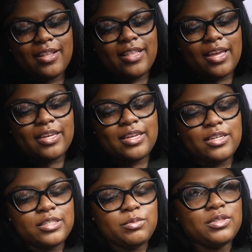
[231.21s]
Like,
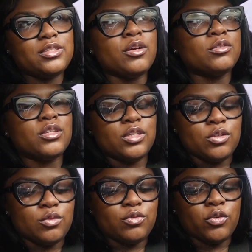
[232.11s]
kids be so
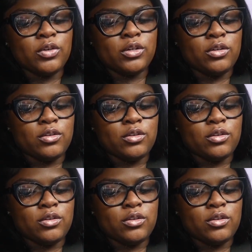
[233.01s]
cute, for real.